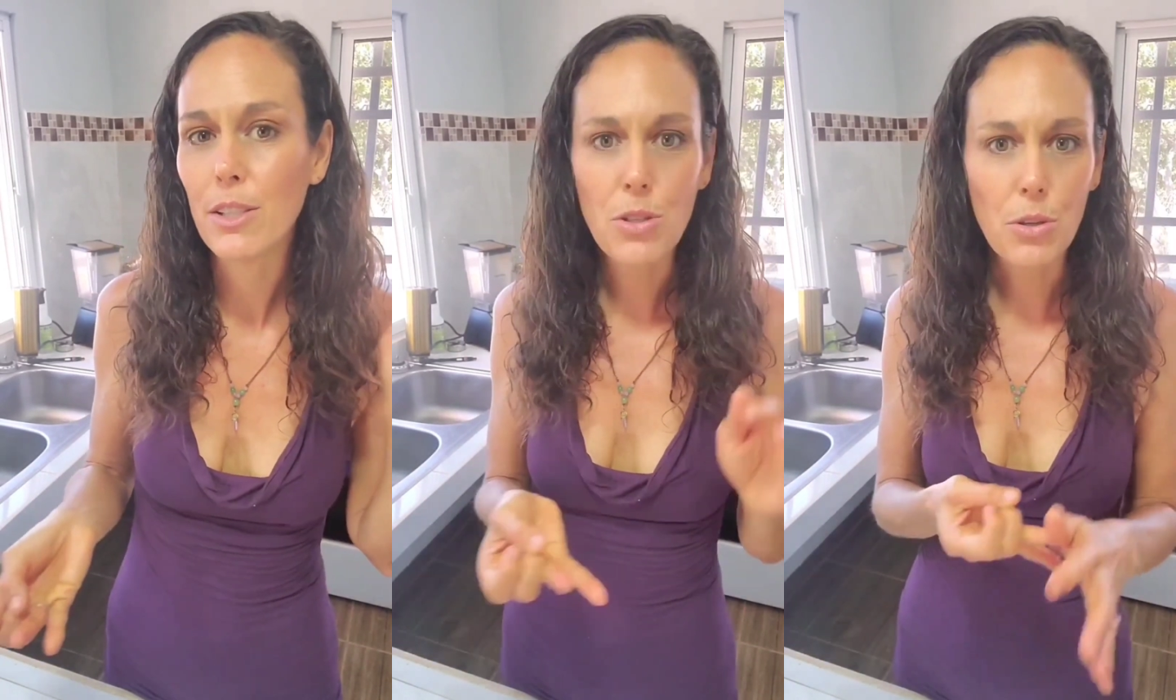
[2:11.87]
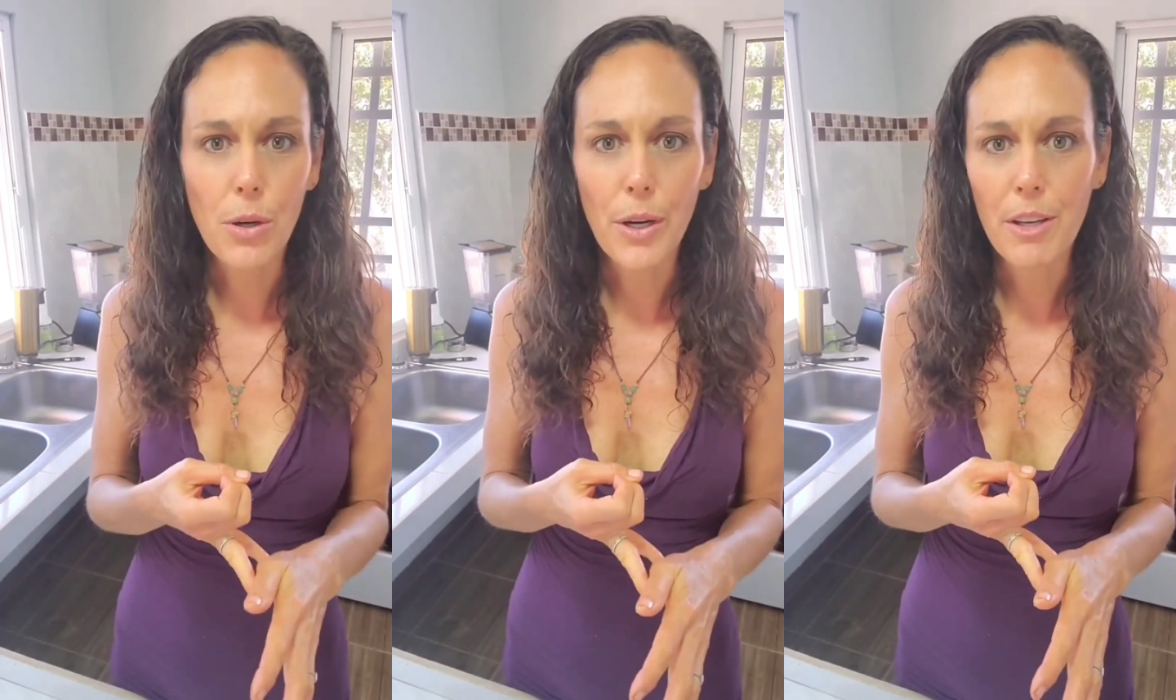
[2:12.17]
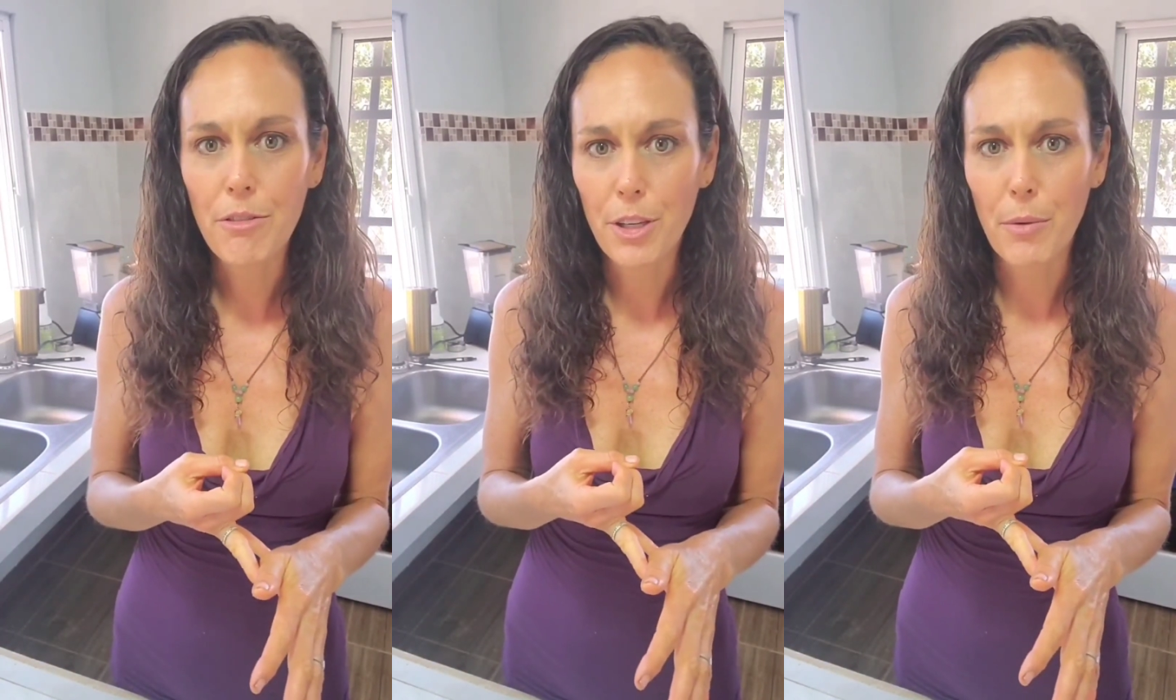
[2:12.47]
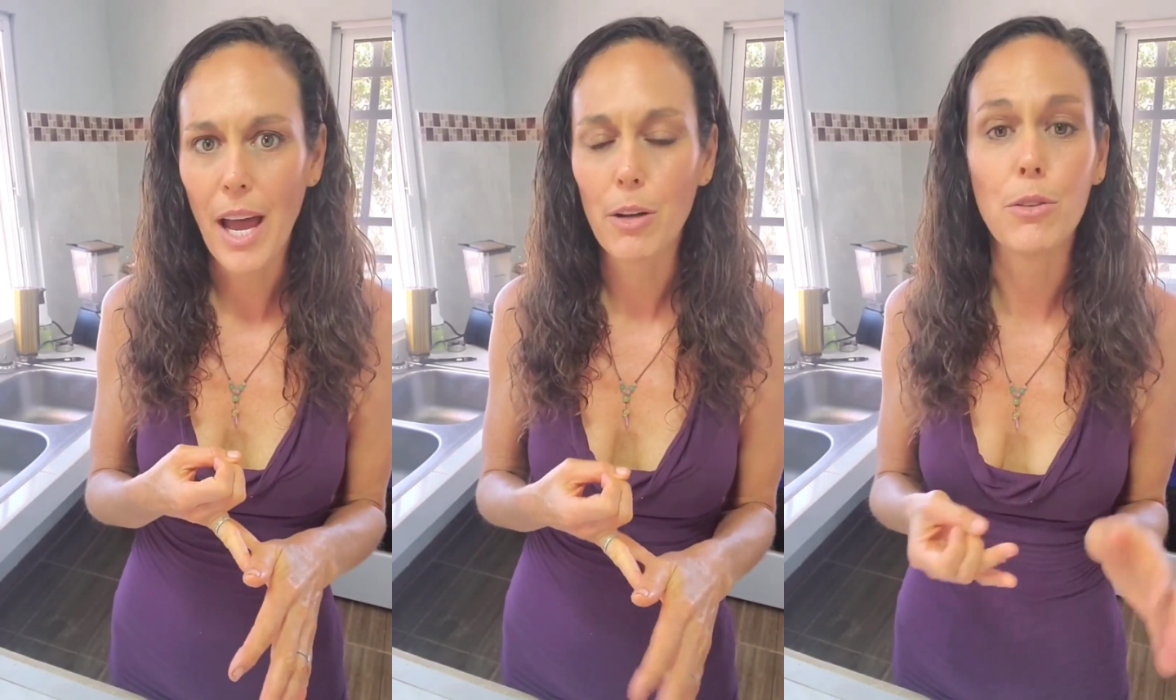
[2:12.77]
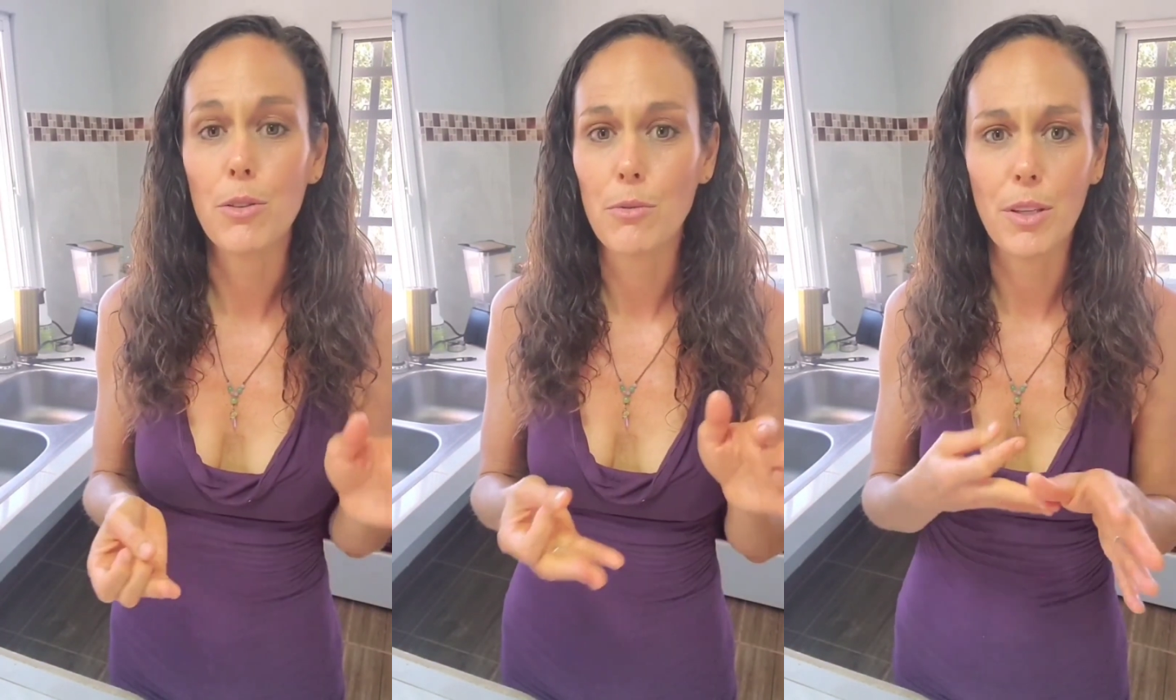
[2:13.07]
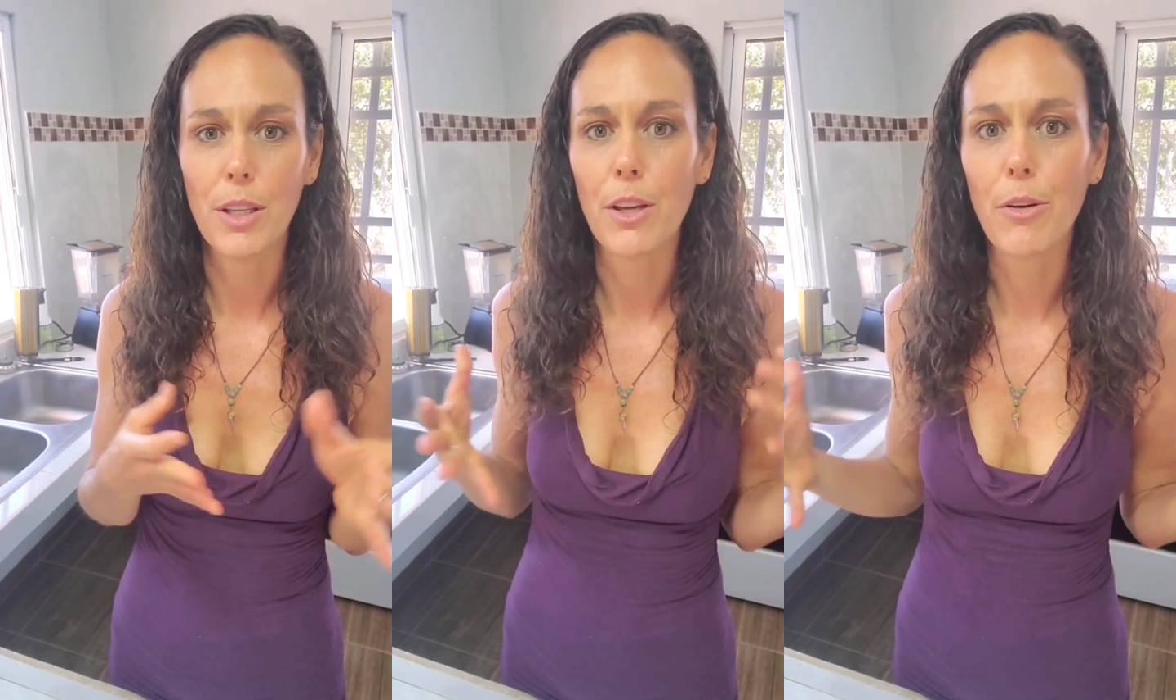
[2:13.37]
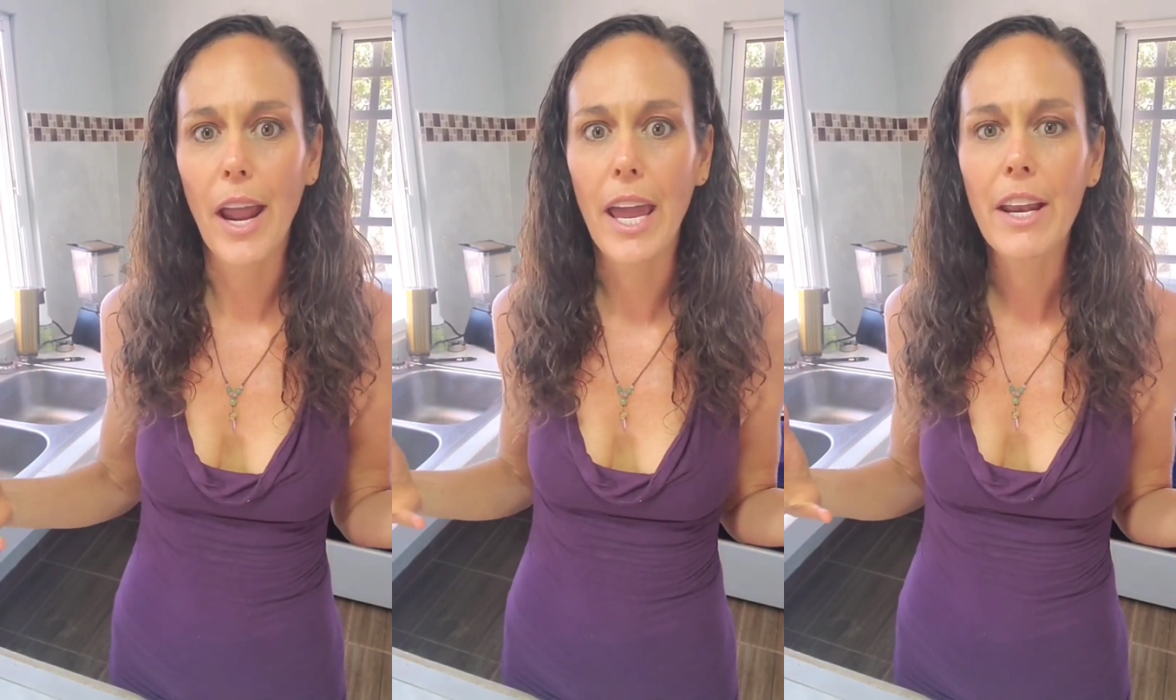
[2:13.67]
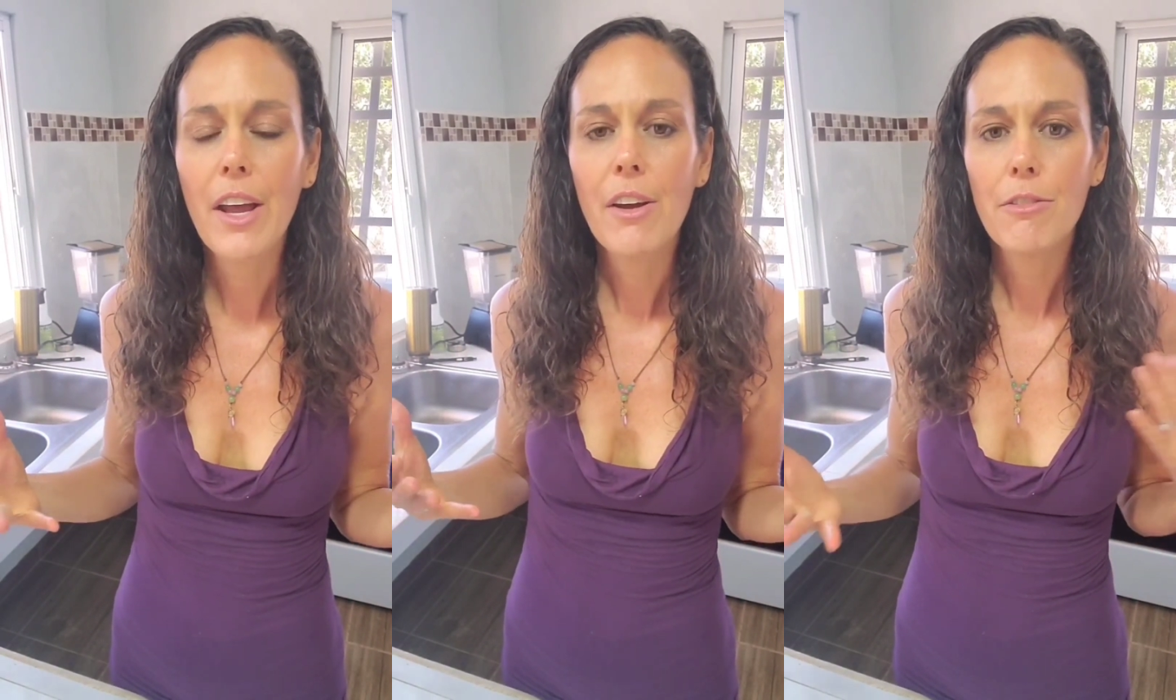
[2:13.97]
destroy free radicals, really great